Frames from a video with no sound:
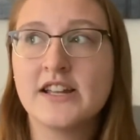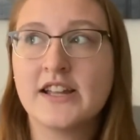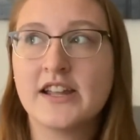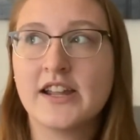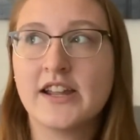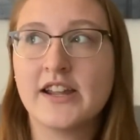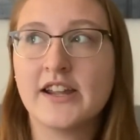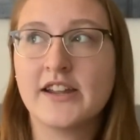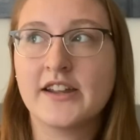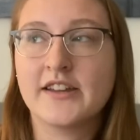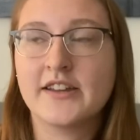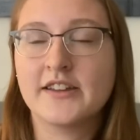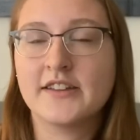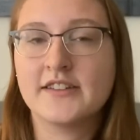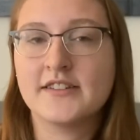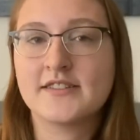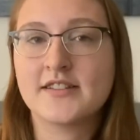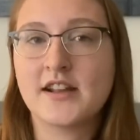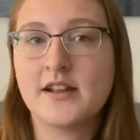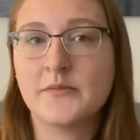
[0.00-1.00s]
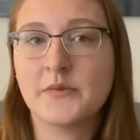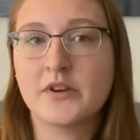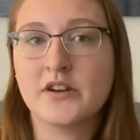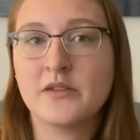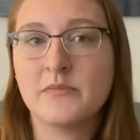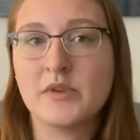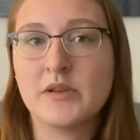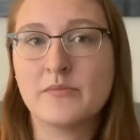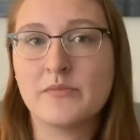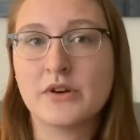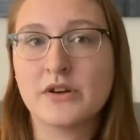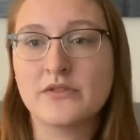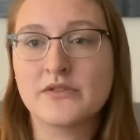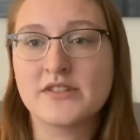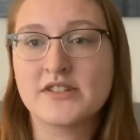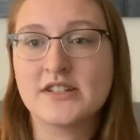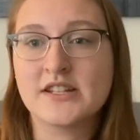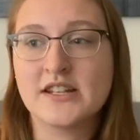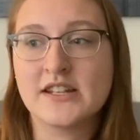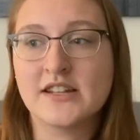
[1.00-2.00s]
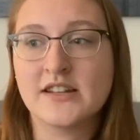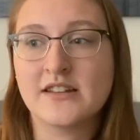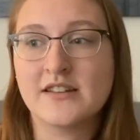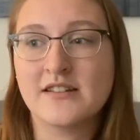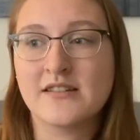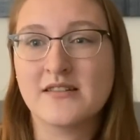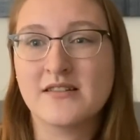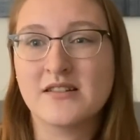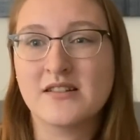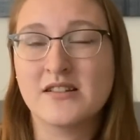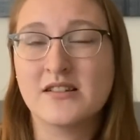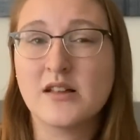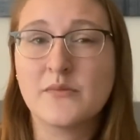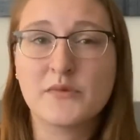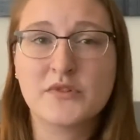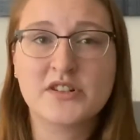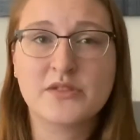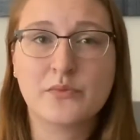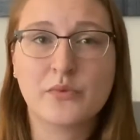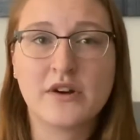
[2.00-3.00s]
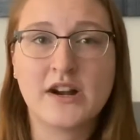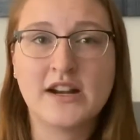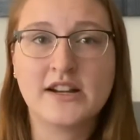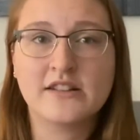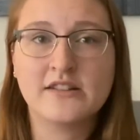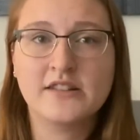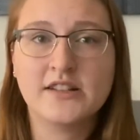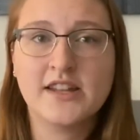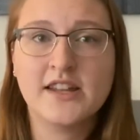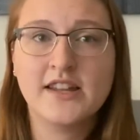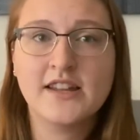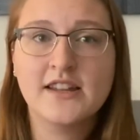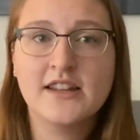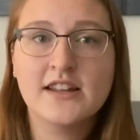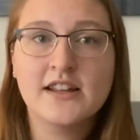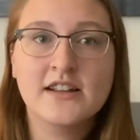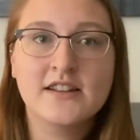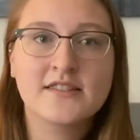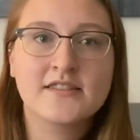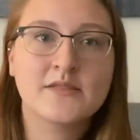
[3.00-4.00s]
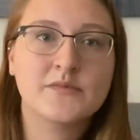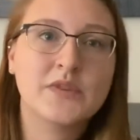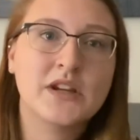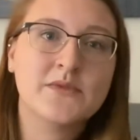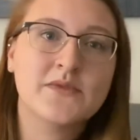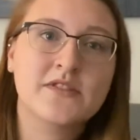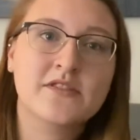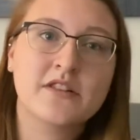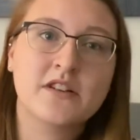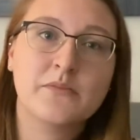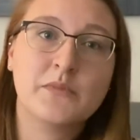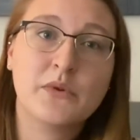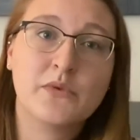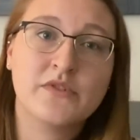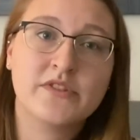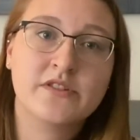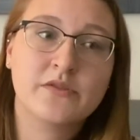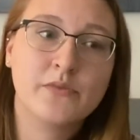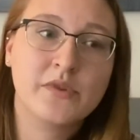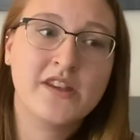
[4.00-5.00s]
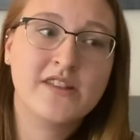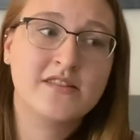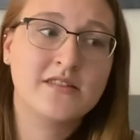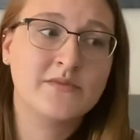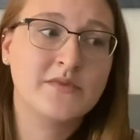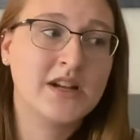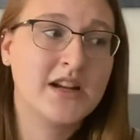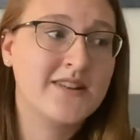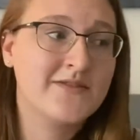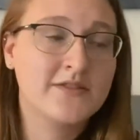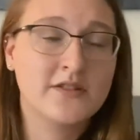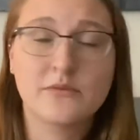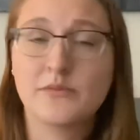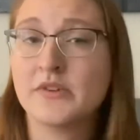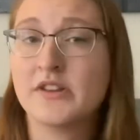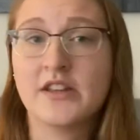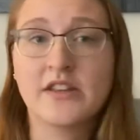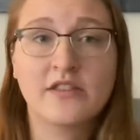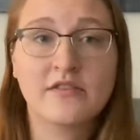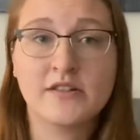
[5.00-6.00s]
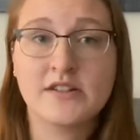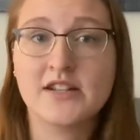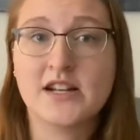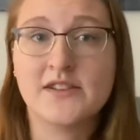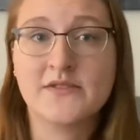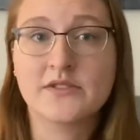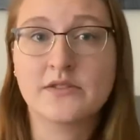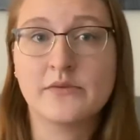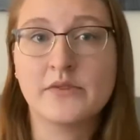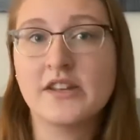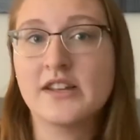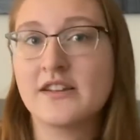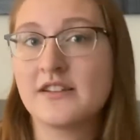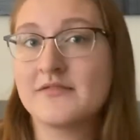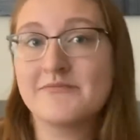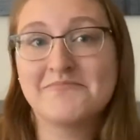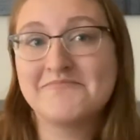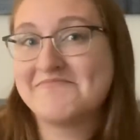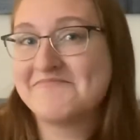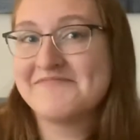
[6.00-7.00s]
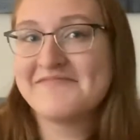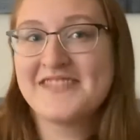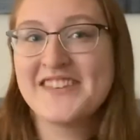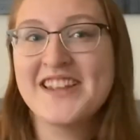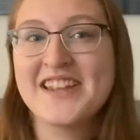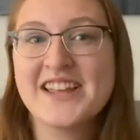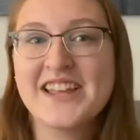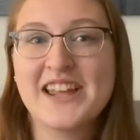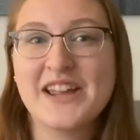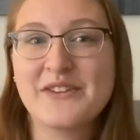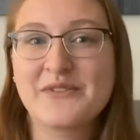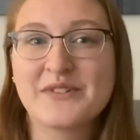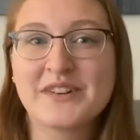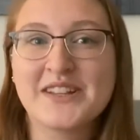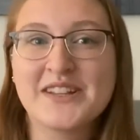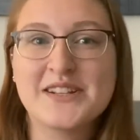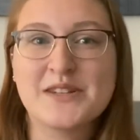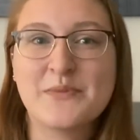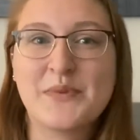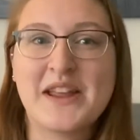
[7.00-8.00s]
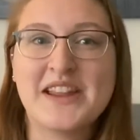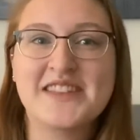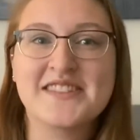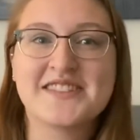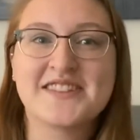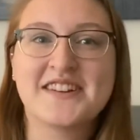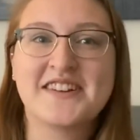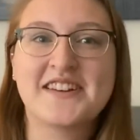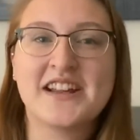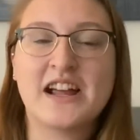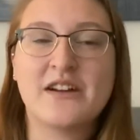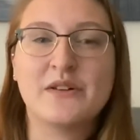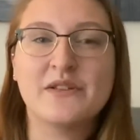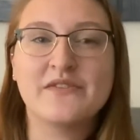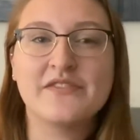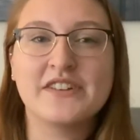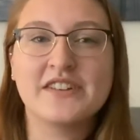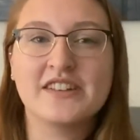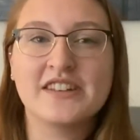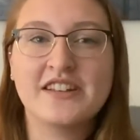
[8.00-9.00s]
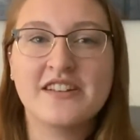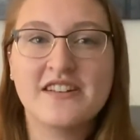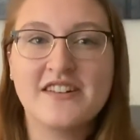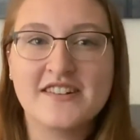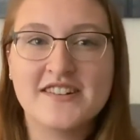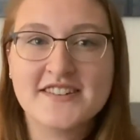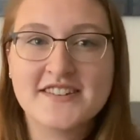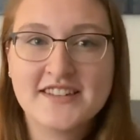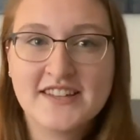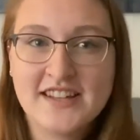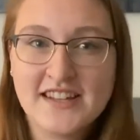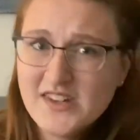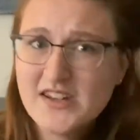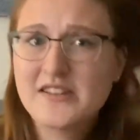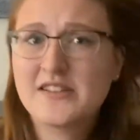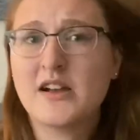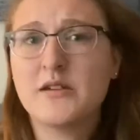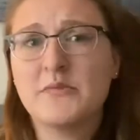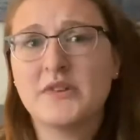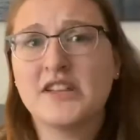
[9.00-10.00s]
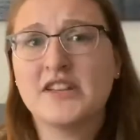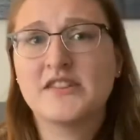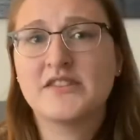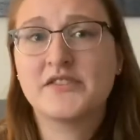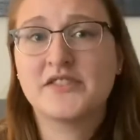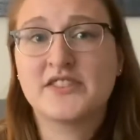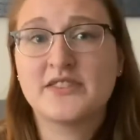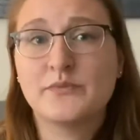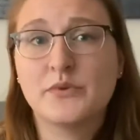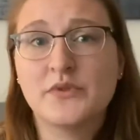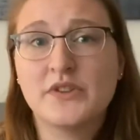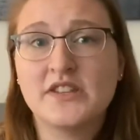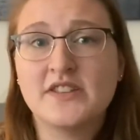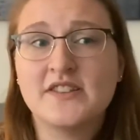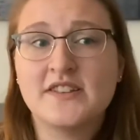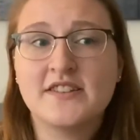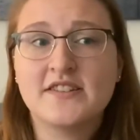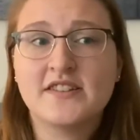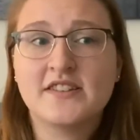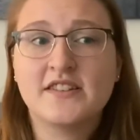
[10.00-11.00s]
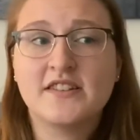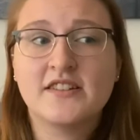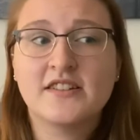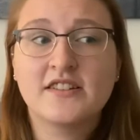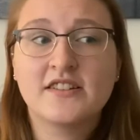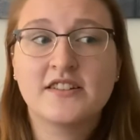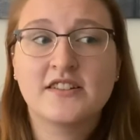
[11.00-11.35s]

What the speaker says: and I'm gonna be posting a lot more sporadically. Sometimes it's gonna be once a week, sometimes it'll be like 3 times a week. It really depends on how I'm feeling, honestly. Coming into the spooky season,